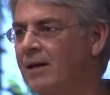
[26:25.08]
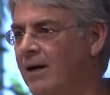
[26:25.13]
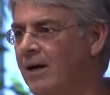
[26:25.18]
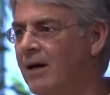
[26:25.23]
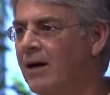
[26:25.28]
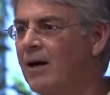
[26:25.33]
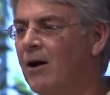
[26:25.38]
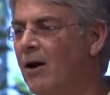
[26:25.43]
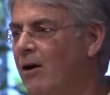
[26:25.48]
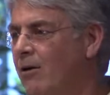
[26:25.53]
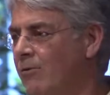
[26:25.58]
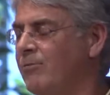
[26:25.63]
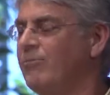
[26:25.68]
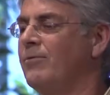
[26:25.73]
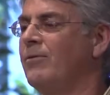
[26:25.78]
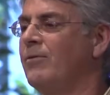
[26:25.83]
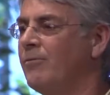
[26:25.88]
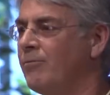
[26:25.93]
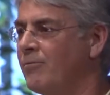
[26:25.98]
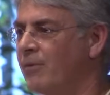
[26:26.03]

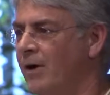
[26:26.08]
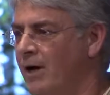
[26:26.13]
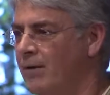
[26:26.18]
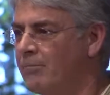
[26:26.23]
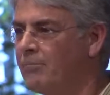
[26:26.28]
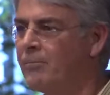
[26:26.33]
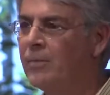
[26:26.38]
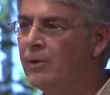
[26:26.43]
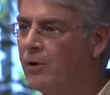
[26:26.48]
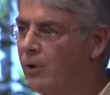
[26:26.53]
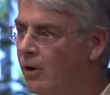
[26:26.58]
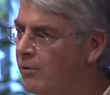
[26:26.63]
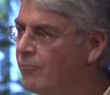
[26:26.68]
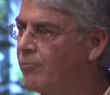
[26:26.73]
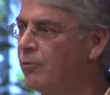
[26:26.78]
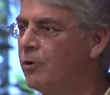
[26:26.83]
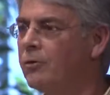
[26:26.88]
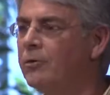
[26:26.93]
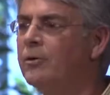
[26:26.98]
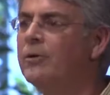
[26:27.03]
off-farm,
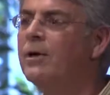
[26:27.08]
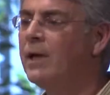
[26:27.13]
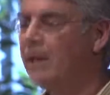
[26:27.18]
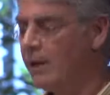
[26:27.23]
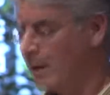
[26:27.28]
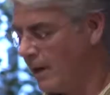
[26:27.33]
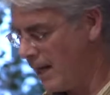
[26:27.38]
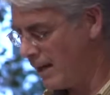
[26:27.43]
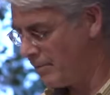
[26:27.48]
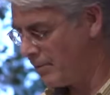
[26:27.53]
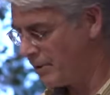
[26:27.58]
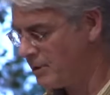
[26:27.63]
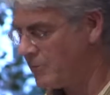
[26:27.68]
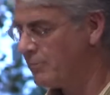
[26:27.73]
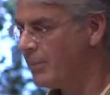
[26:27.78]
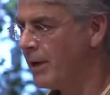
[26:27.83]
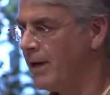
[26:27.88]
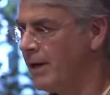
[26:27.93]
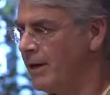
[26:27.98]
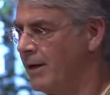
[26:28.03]
non-rural labour
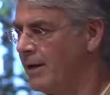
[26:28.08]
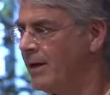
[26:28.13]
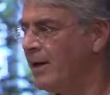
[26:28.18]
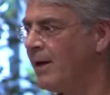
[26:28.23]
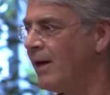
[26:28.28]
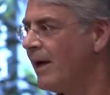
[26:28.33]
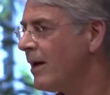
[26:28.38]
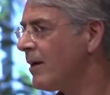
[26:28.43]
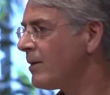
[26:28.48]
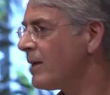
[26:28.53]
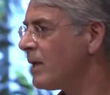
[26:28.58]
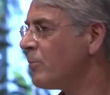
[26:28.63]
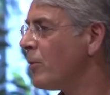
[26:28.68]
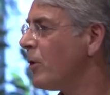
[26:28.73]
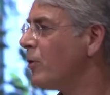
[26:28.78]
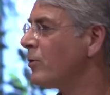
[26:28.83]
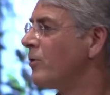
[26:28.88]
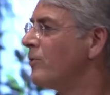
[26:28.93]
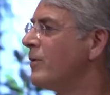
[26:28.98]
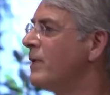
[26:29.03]
demand. And I think
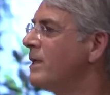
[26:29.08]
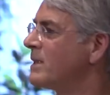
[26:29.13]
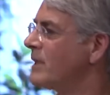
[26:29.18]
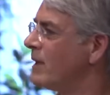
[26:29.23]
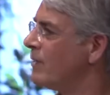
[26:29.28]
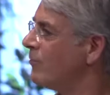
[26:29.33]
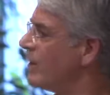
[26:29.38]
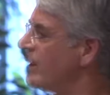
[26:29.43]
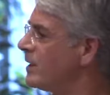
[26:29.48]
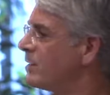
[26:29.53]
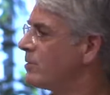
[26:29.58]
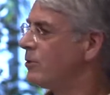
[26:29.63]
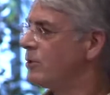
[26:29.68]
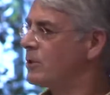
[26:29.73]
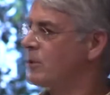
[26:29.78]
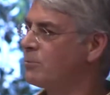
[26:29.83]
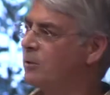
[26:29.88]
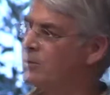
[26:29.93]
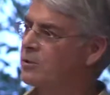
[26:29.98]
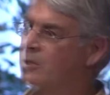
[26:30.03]
both of these are
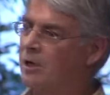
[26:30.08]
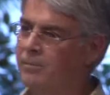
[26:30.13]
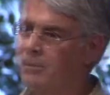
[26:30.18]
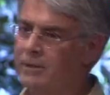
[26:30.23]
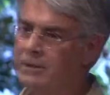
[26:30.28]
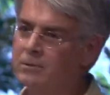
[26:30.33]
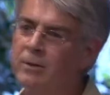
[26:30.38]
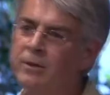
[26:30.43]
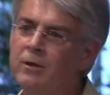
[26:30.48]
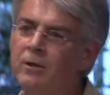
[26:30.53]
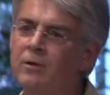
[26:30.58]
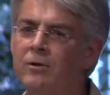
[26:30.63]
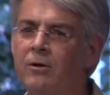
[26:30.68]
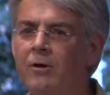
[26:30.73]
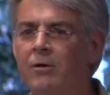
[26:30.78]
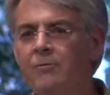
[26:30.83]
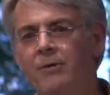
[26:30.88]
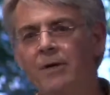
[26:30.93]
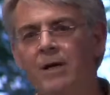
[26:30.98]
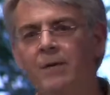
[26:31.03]
researchable topics. We don't
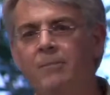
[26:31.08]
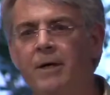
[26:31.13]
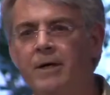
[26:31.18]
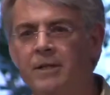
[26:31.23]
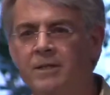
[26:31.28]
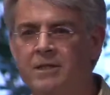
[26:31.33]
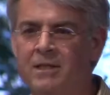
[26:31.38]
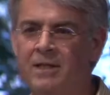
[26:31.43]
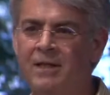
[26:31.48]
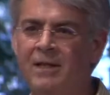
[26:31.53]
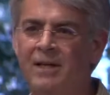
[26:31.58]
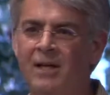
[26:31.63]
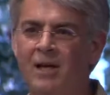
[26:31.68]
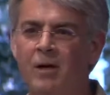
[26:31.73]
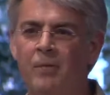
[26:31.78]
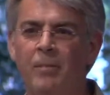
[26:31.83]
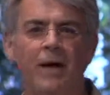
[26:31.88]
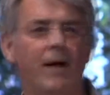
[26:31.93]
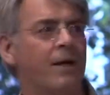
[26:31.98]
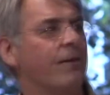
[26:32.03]
know very much
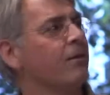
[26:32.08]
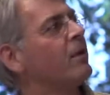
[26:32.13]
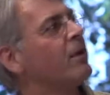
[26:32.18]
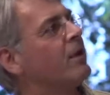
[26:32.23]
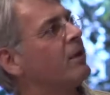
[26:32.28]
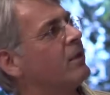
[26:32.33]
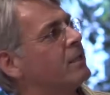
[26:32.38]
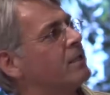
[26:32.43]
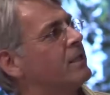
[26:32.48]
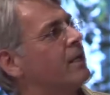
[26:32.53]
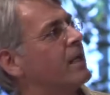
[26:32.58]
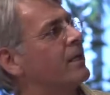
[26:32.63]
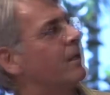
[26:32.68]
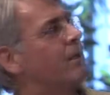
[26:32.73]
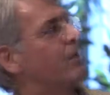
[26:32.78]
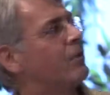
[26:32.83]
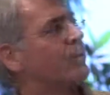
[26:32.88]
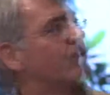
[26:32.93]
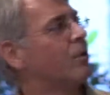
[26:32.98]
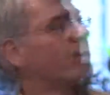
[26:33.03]
about the second
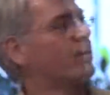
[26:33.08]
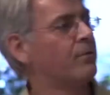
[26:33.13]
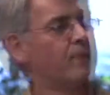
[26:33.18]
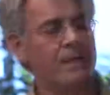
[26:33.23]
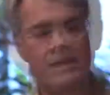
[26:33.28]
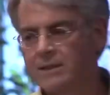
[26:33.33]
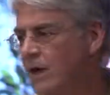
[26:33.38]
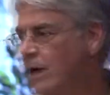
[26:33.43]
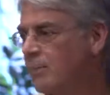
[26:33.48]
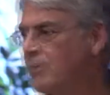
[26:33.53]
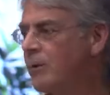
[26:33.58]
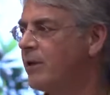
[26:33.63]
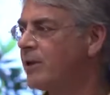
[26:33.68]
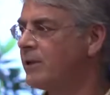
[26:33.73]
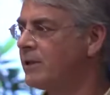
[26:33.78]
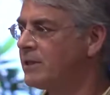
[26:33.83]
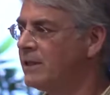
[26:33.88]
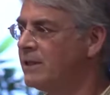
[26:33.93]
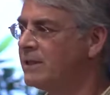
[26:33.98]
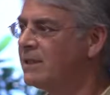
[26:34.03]
and third of these
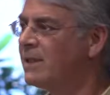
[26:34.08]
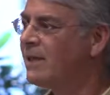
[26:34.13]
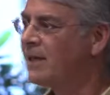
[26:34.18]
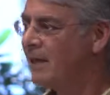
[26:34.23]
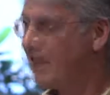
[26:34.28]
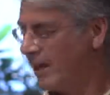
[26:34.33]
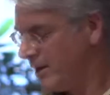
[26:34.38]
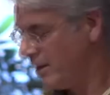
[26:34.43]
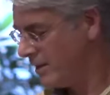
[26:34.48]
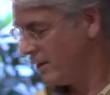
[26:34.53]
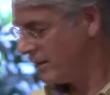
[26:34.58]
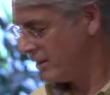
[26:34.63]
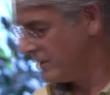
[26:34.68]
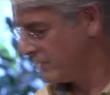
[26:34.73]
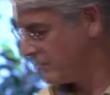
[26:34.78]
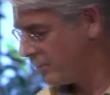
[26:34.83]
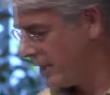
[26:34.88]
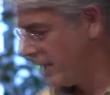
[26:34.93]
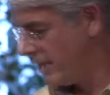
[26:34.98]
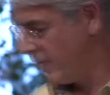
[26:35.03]
hypotheses, and I think there's
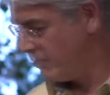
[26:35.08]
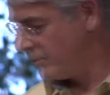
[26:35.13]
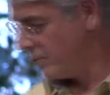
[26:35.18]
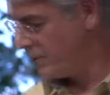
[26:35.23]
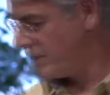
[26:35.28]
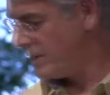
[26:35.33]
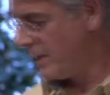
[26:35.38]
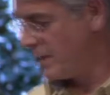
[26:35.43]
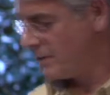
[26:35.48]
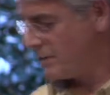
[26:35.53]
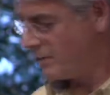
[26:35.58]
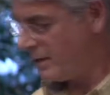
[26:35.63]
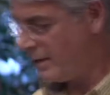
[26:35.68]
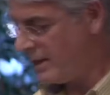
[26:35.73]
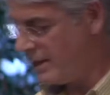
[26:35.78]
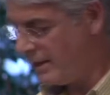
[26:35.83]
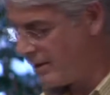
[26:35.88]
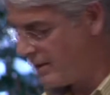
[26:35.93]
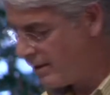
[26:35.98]
plenty of potential here